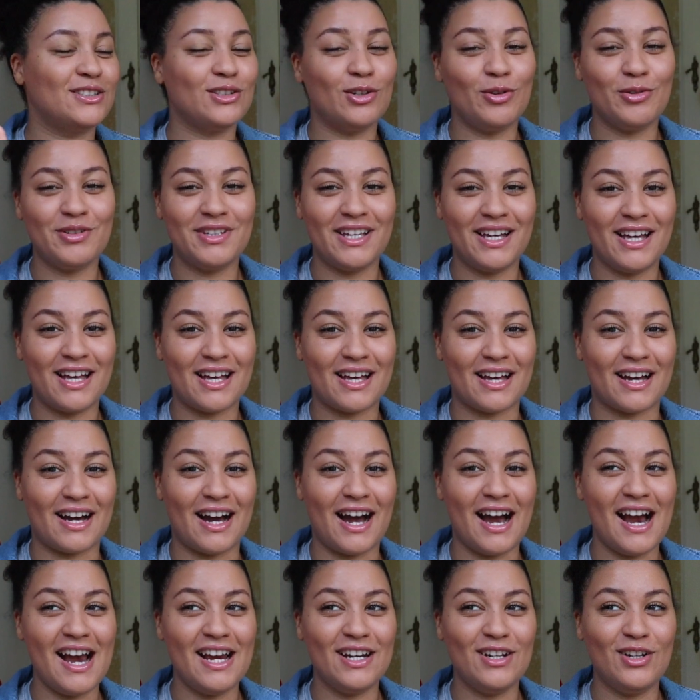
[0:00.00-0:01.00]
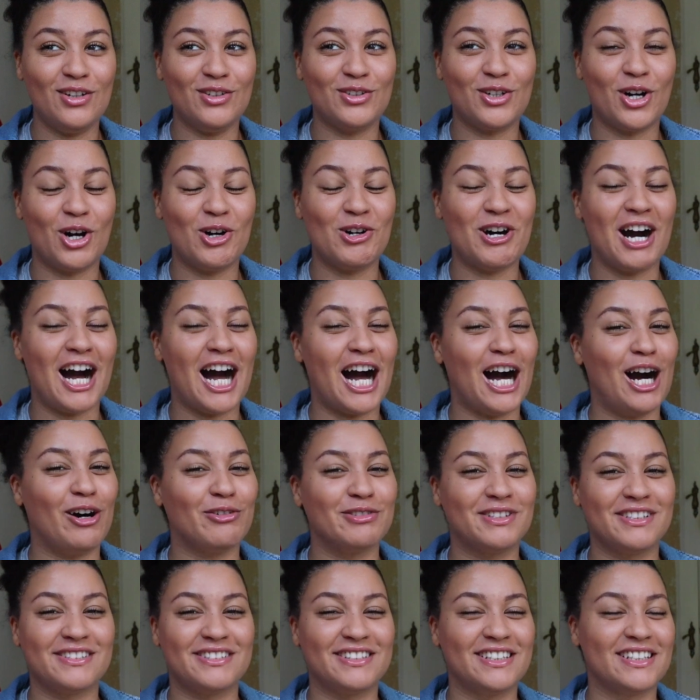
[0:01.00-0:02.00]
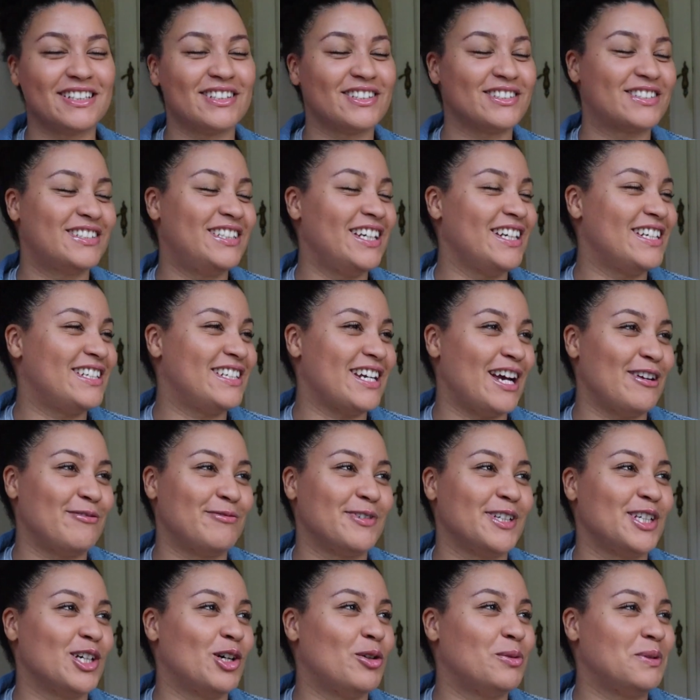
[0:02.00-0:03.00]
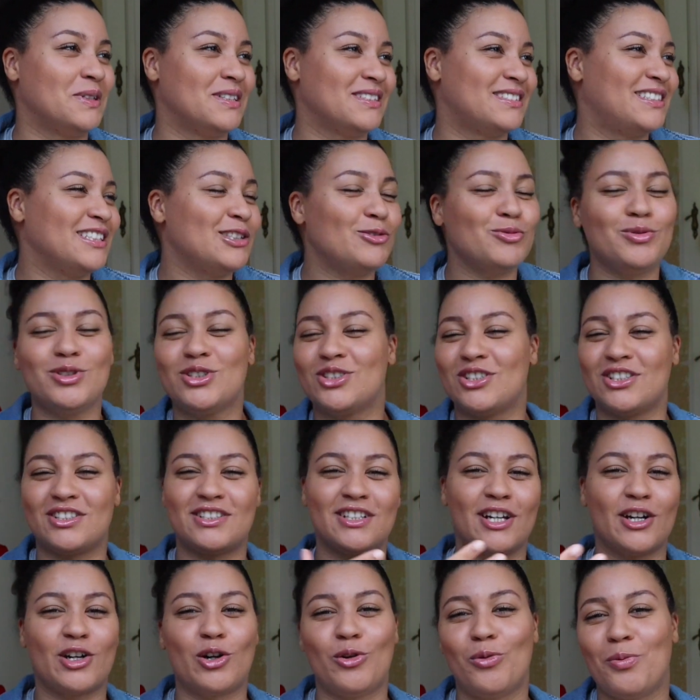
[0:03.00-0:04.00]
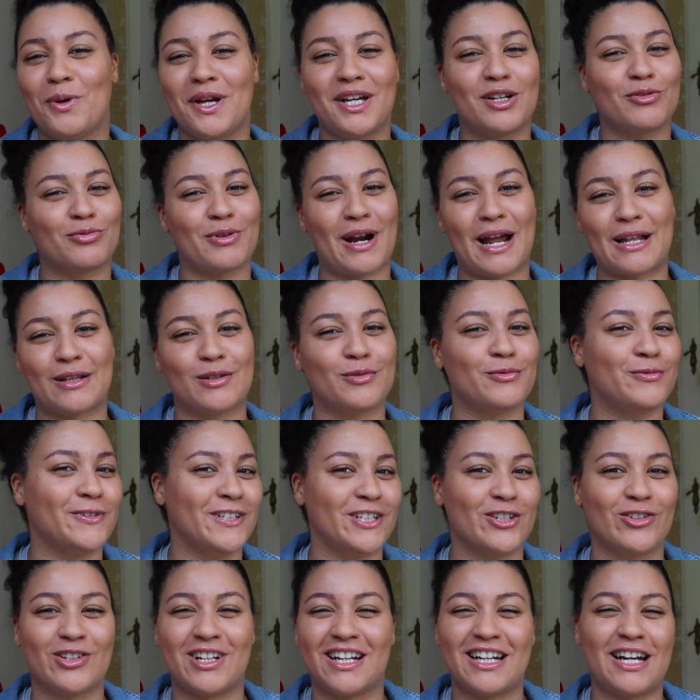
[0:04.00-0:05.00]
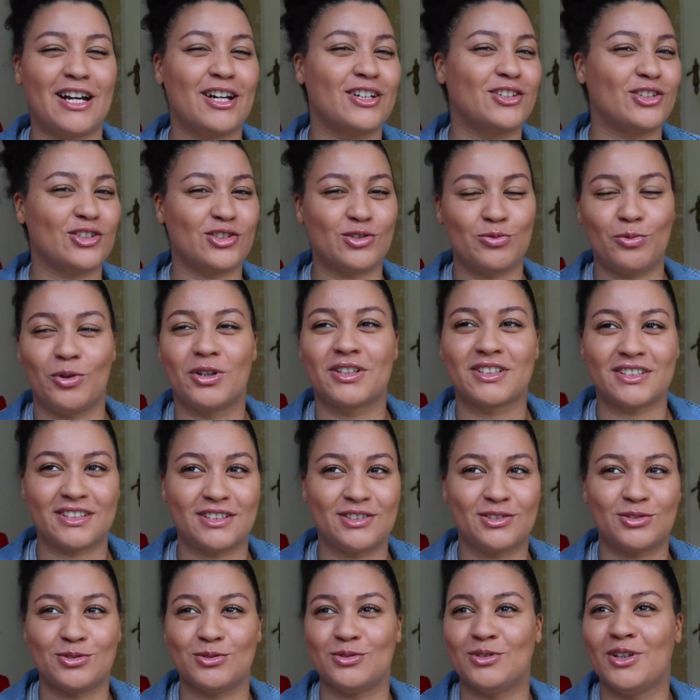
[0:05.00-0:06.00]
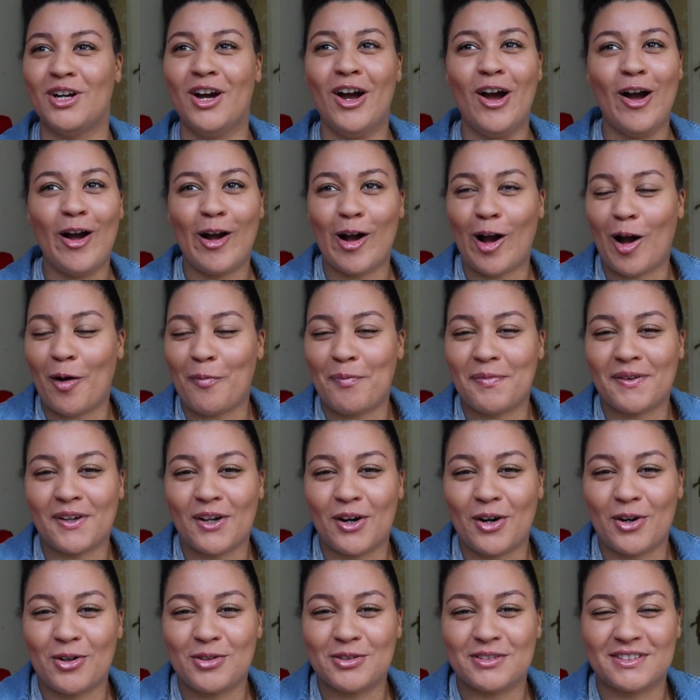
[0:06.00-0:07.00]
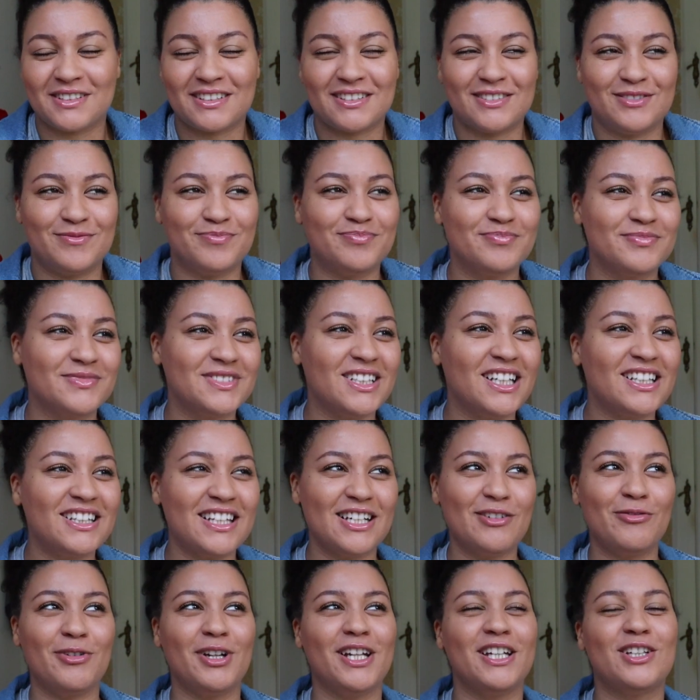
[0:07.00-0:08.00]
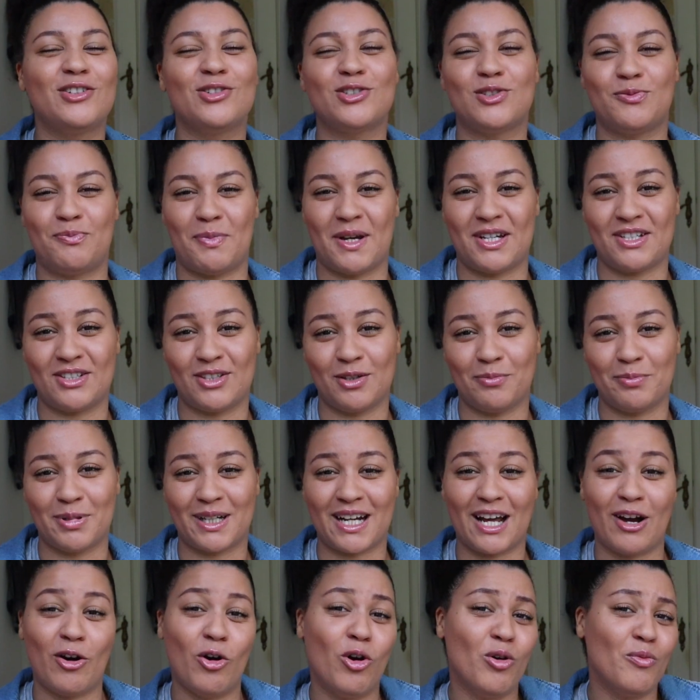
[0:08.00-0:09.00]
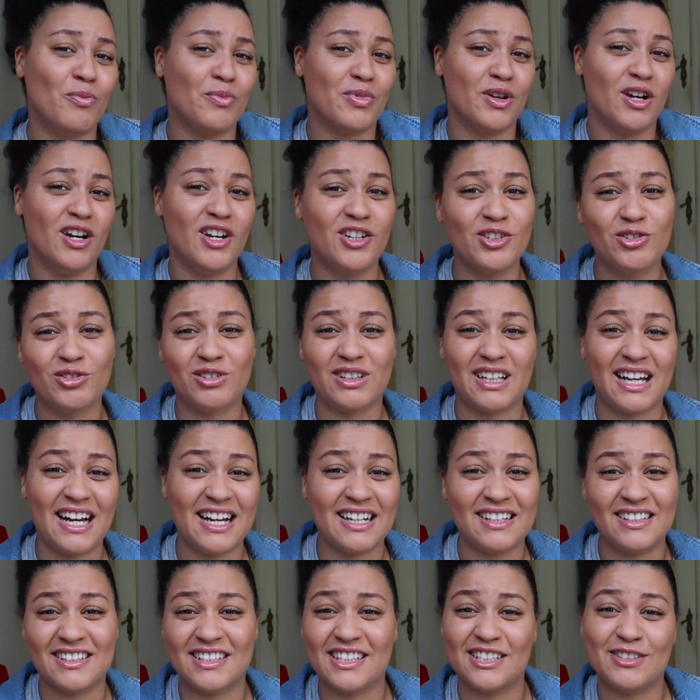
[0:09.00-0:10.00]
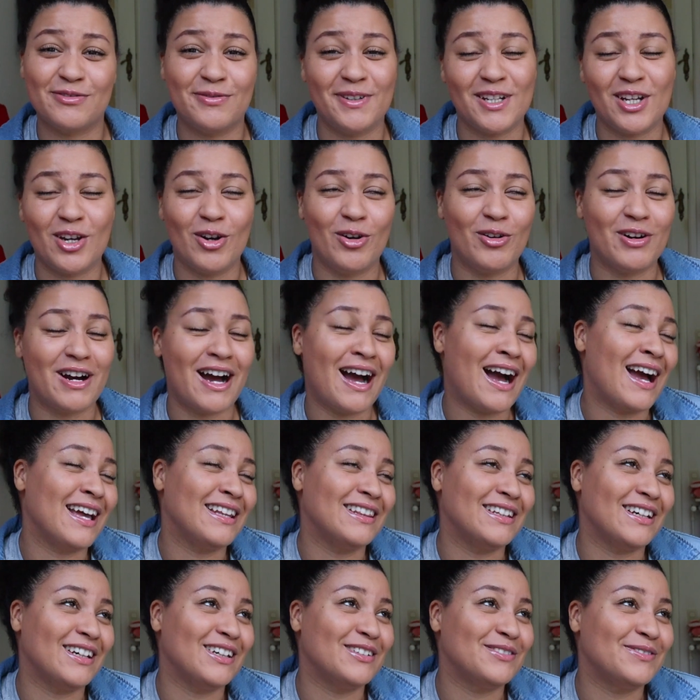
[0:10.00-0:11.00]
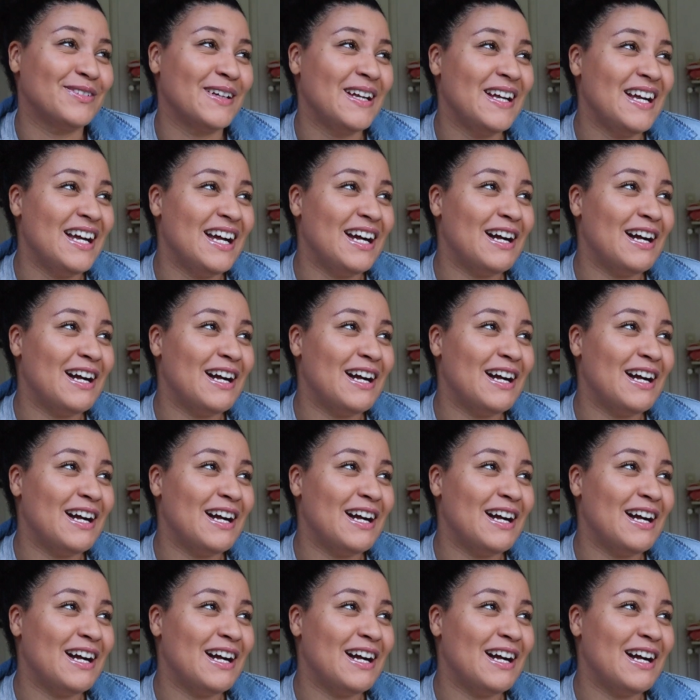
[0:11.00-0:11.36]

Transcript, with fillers: so yeah i don't know how this little chit chat video was this was just a quick random video that i just wanted to upload nothing really too special but i hope you liked this video kind of